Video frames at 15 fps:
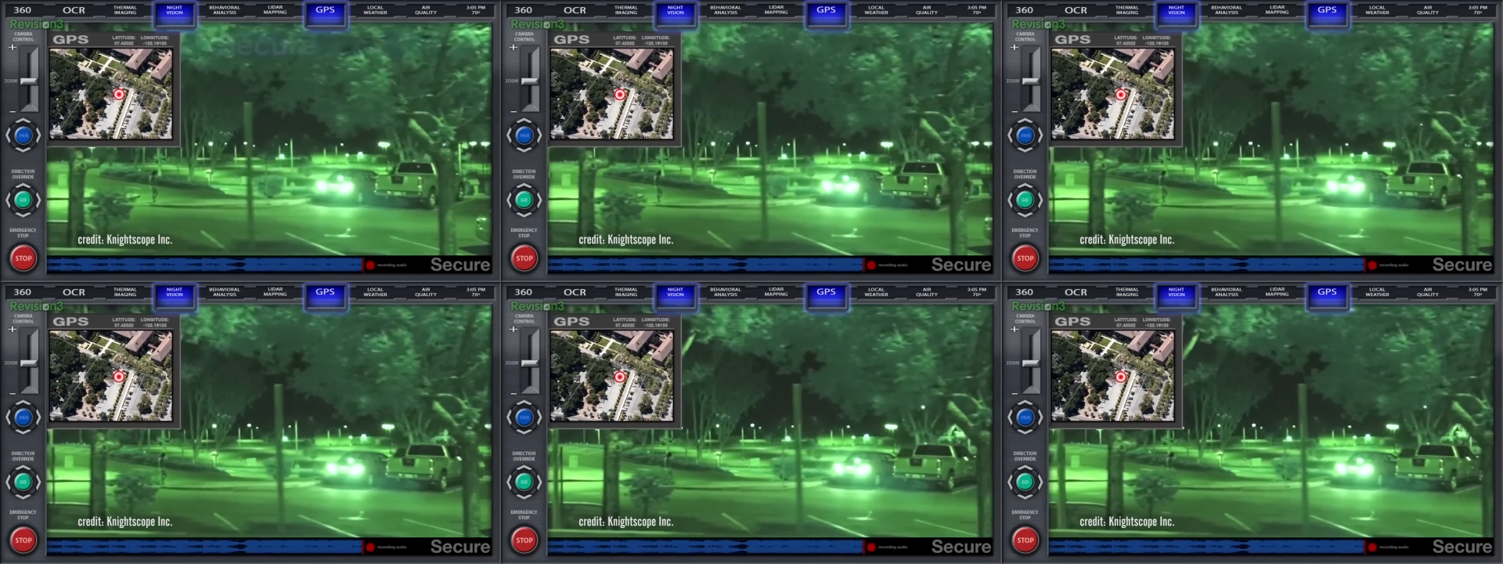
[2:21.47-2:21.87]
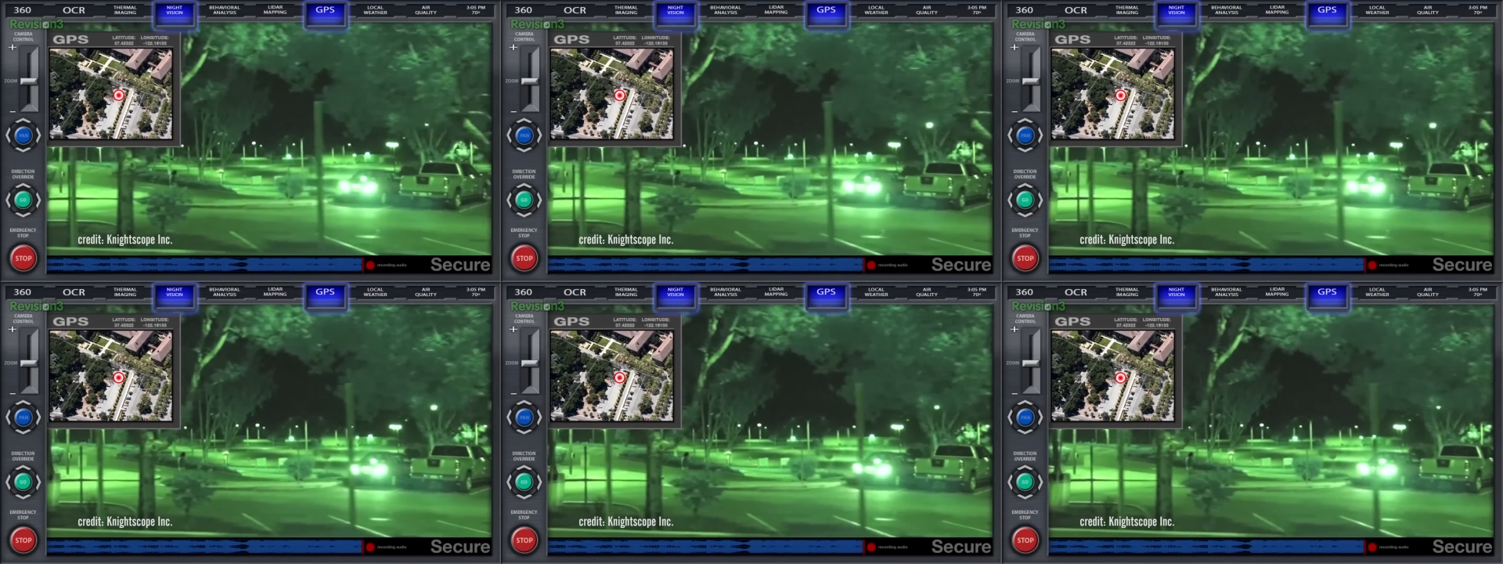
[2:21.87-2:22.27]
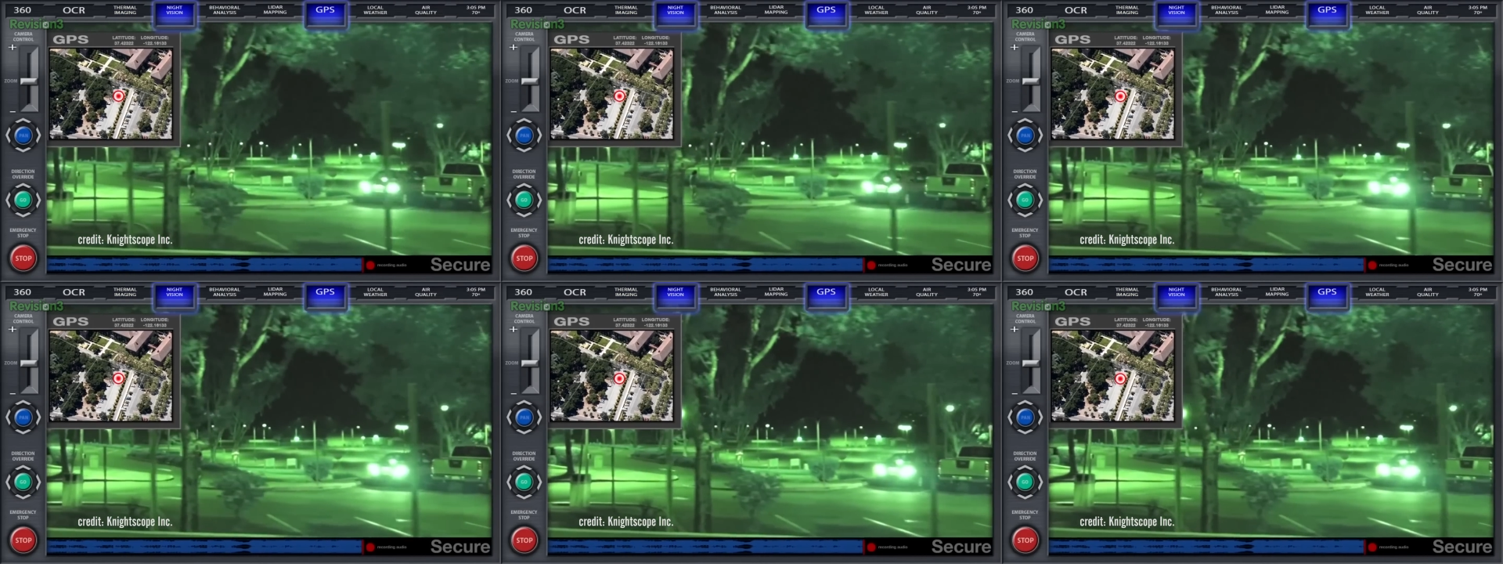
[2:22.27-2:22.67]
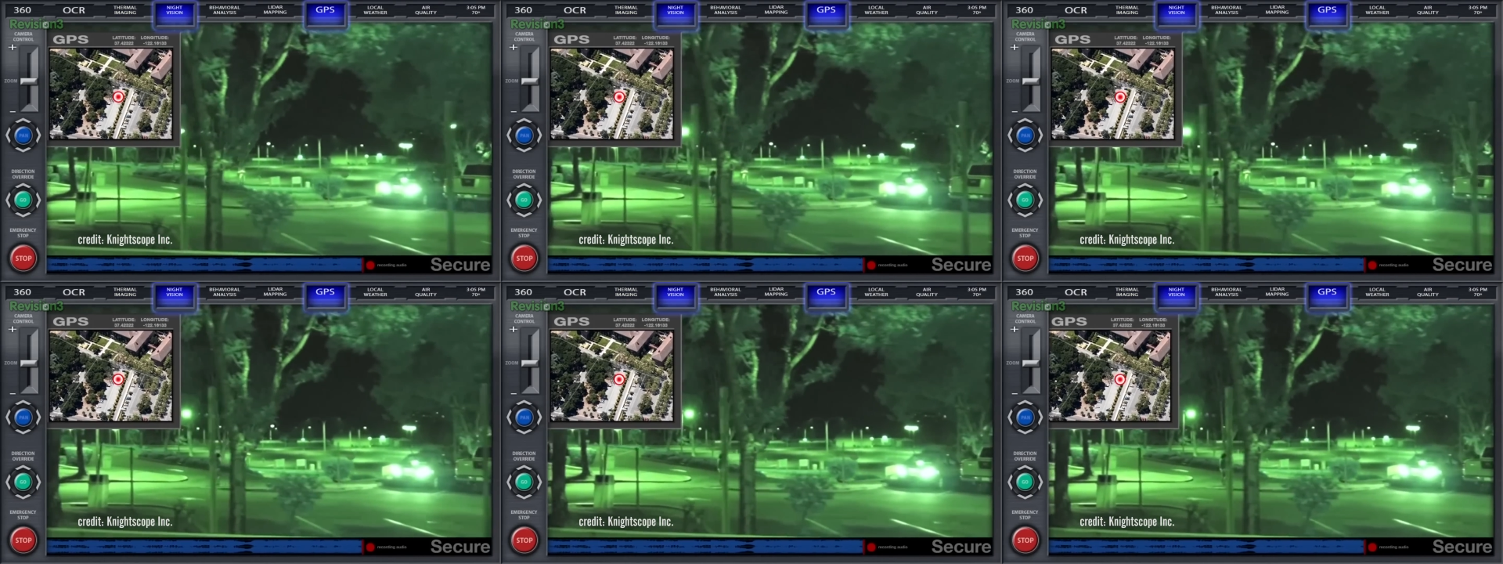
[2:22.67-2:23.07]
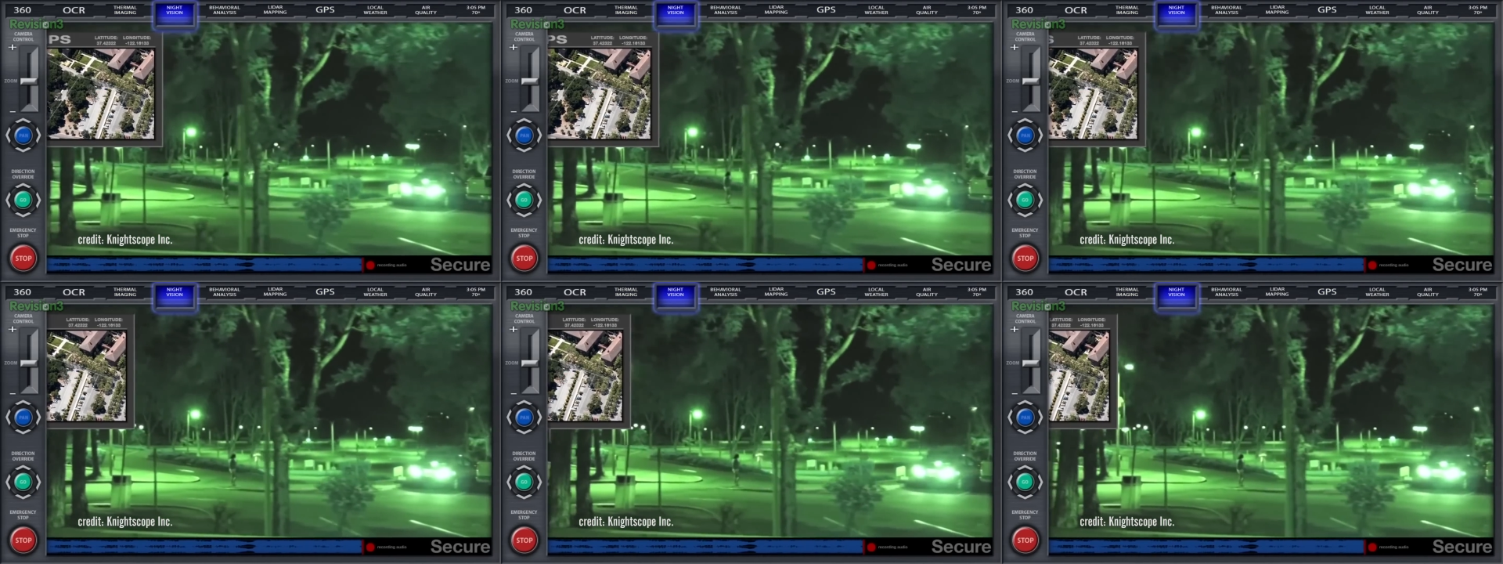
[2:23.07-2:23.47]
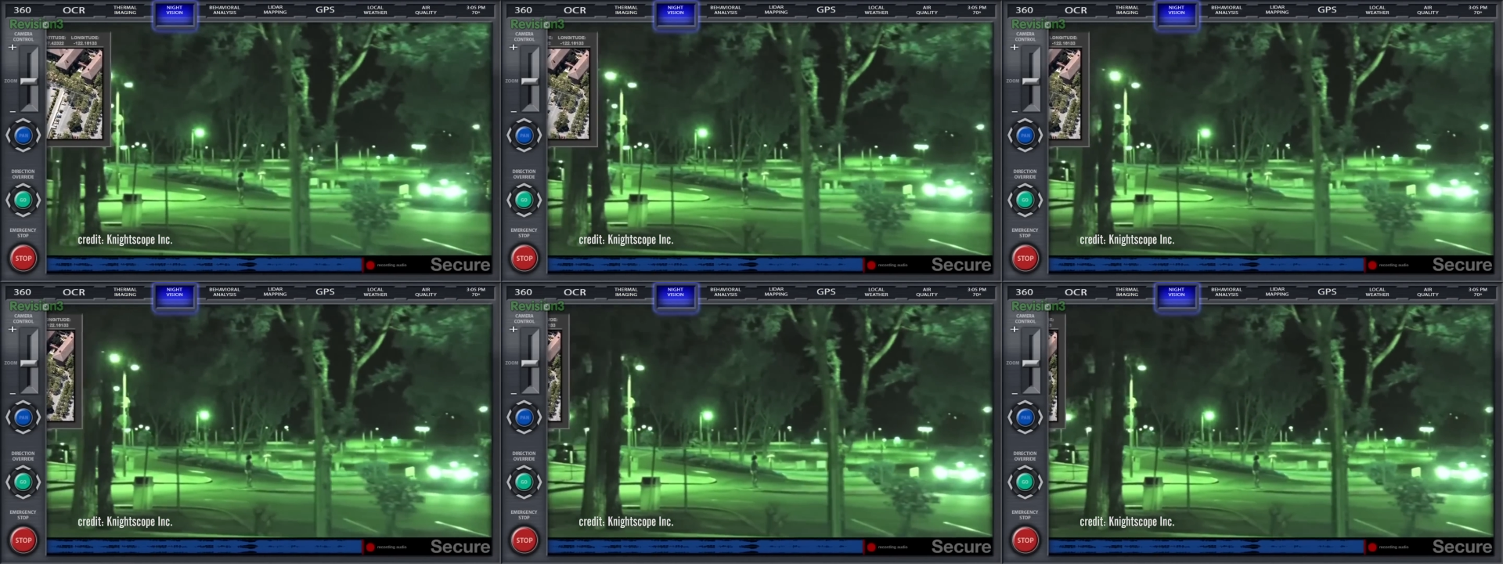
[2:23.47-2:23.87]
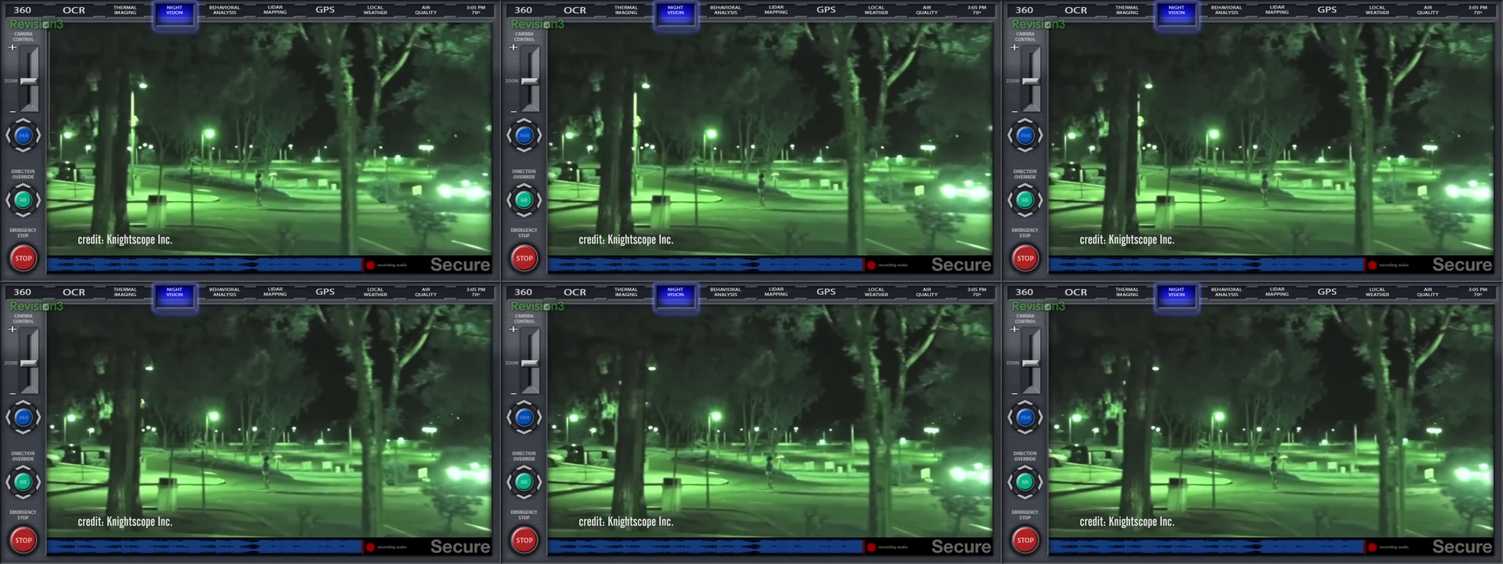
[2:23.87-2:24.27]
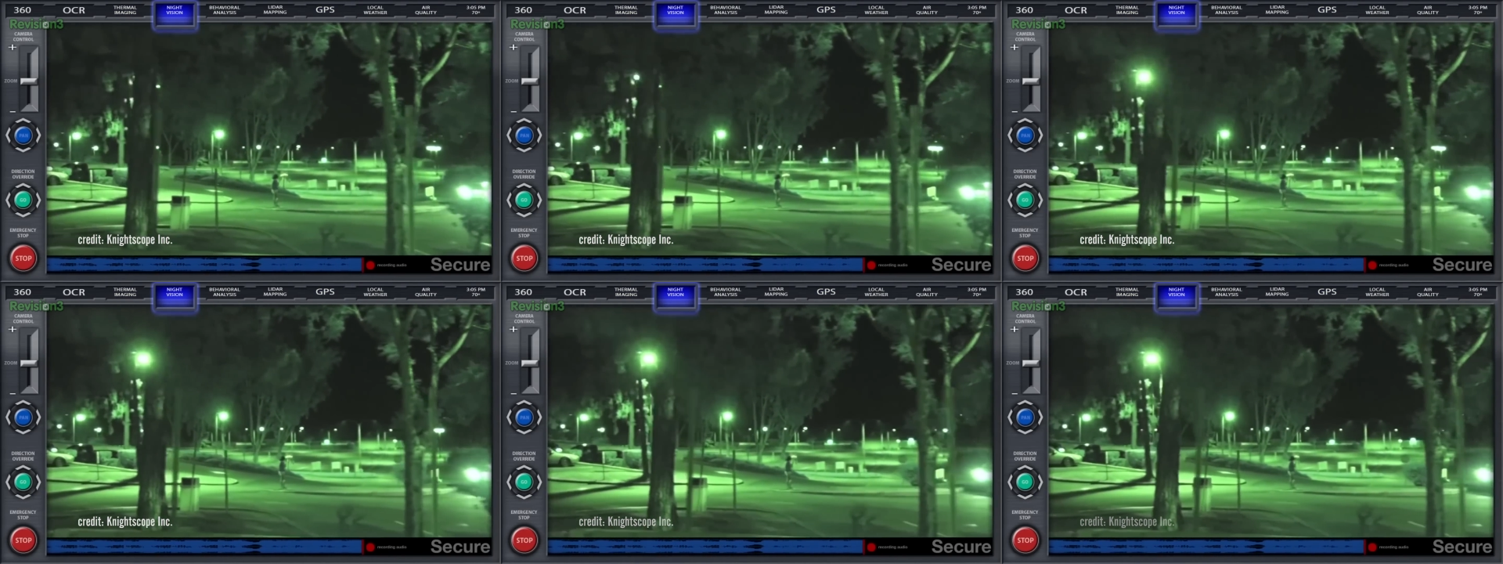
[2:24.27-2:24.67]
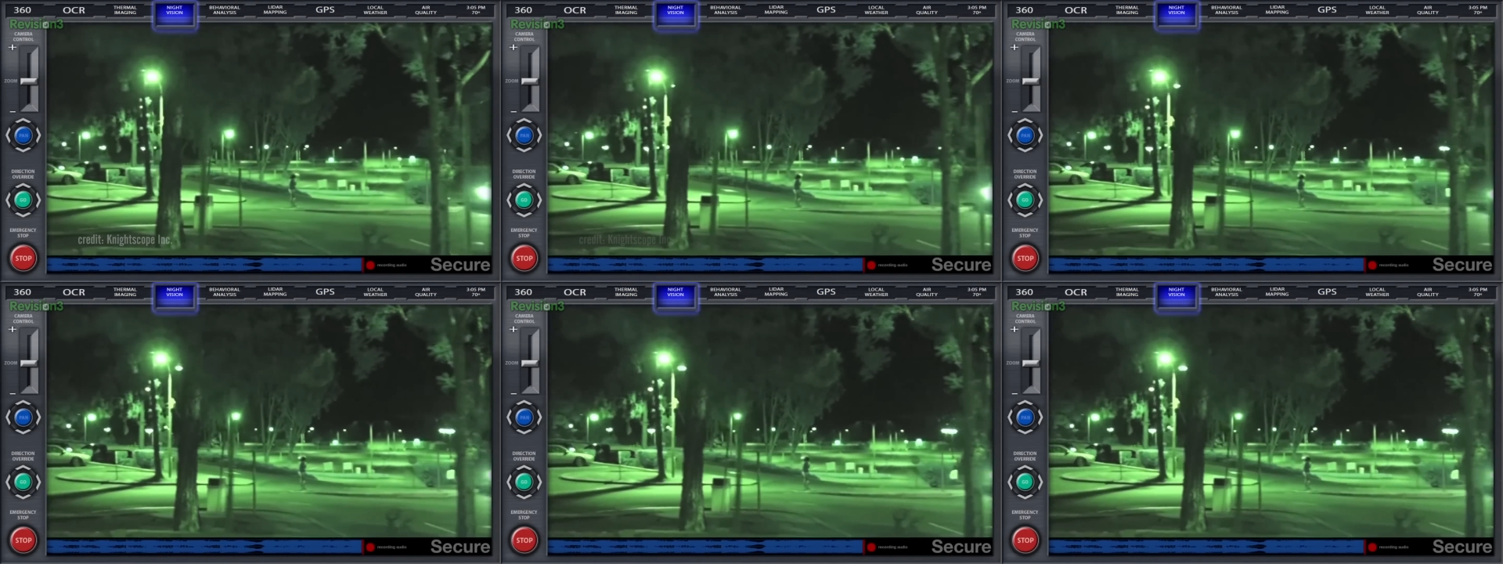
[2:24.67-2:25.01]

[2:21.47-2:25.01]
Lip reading: (no speaker visible)